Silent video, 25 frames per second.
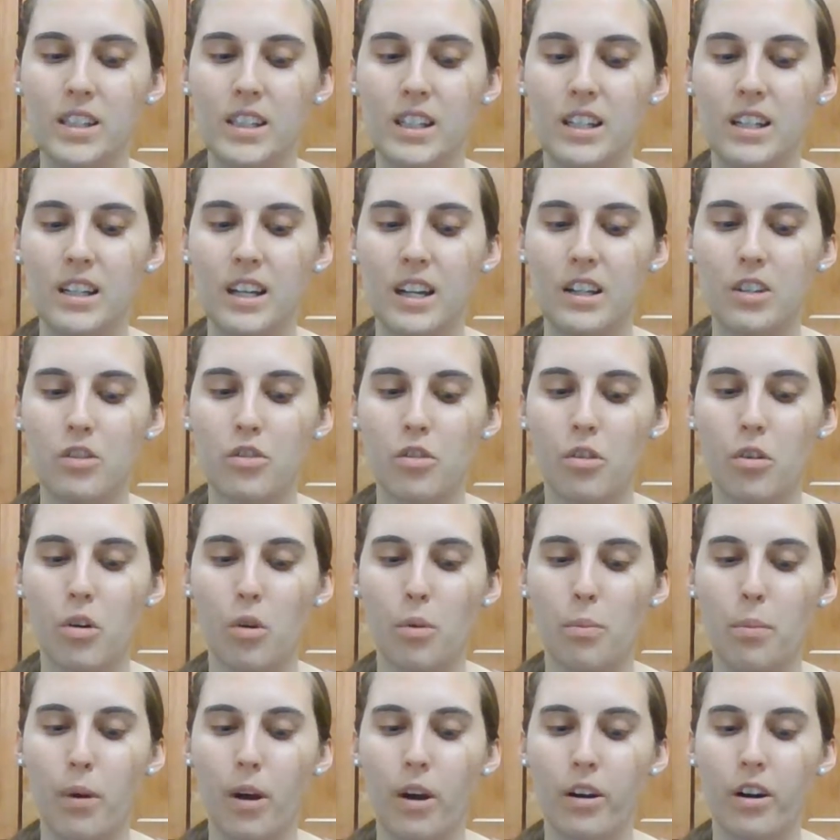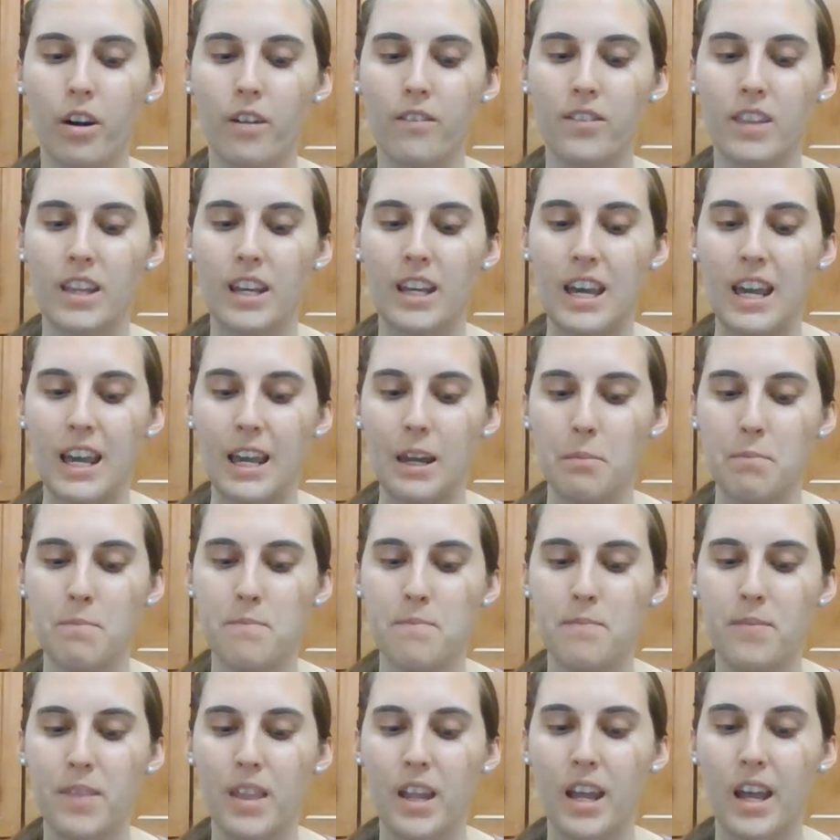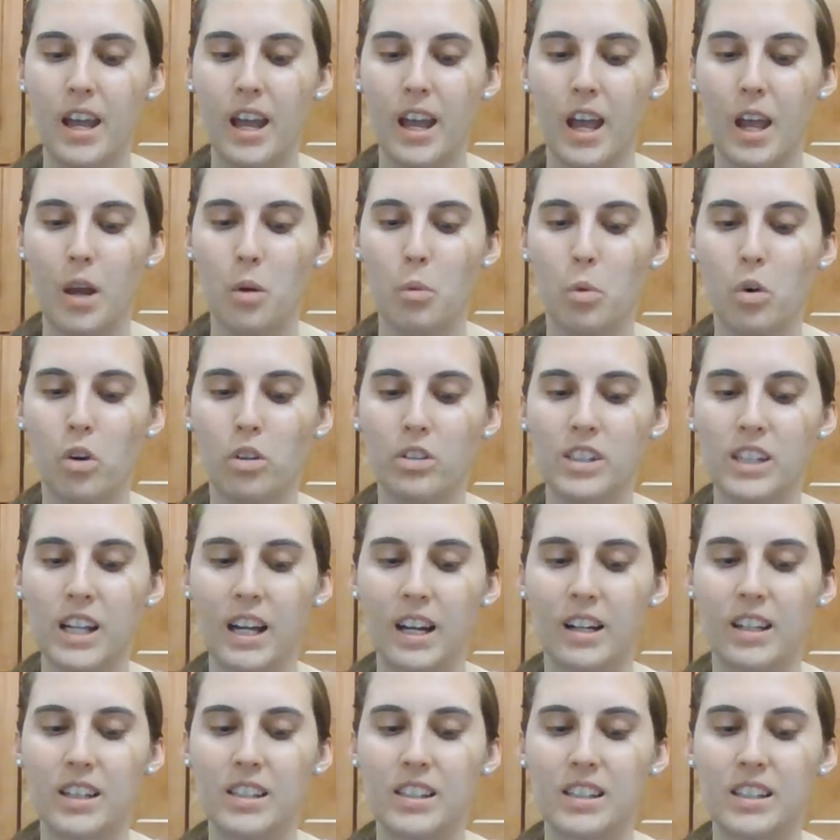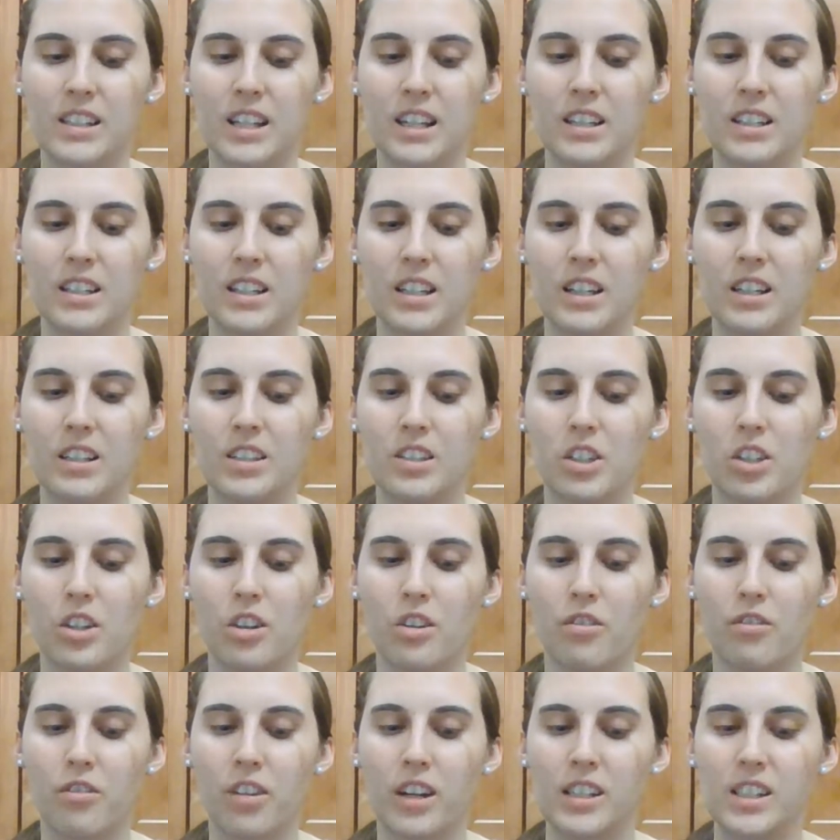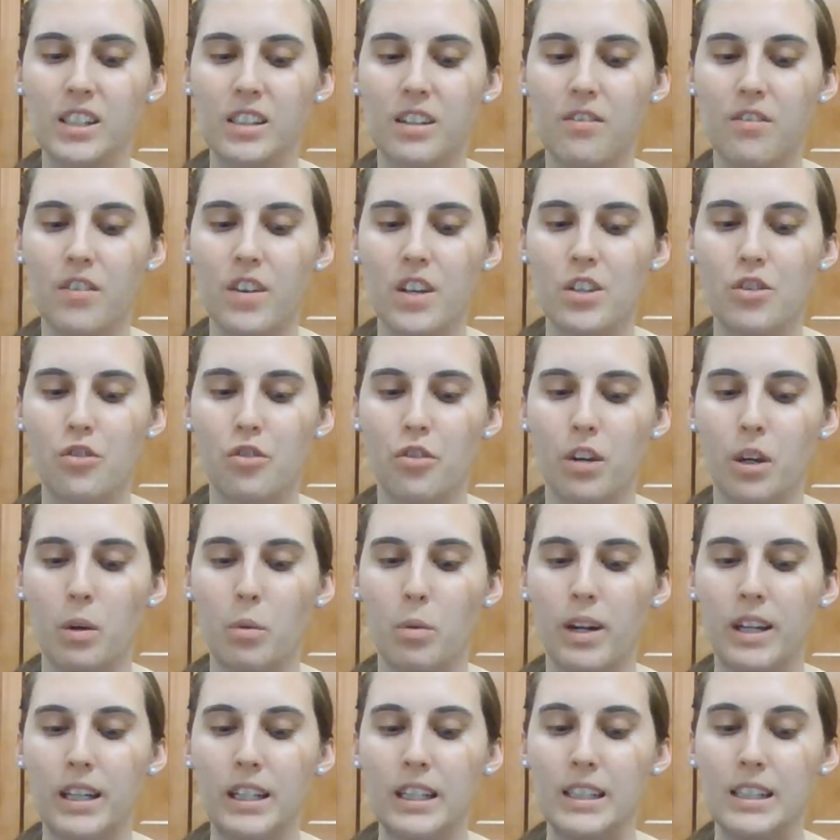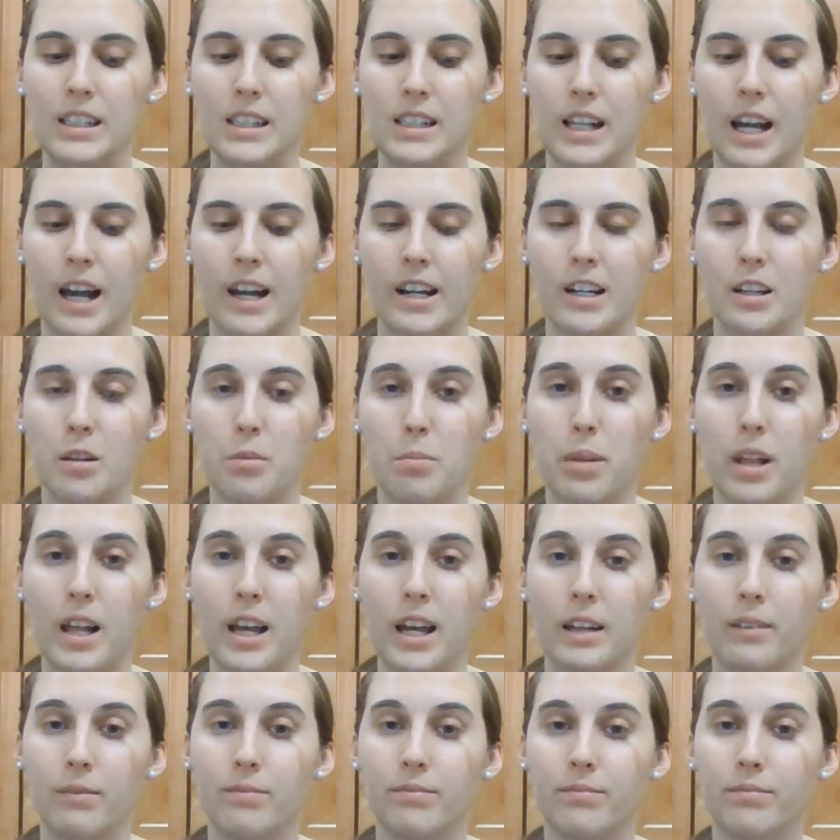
an integral part of the game, and Wilkes had consented to the risk of injury when he decided to play.